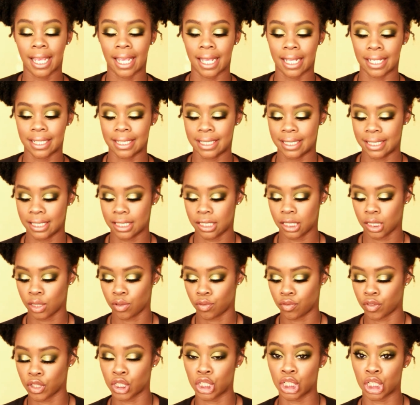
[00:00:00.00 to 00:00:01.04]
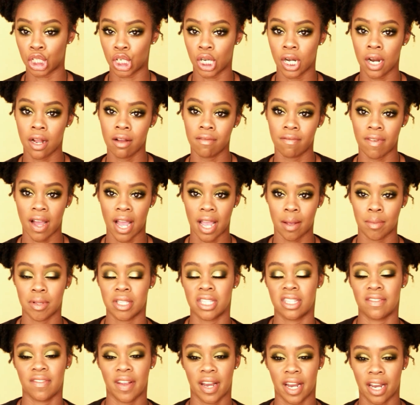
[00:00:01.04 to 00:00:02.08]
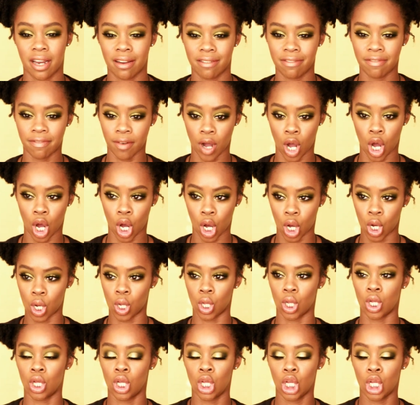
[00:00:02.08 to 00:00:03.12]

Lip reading: It's for sure a vibe. It's very fall.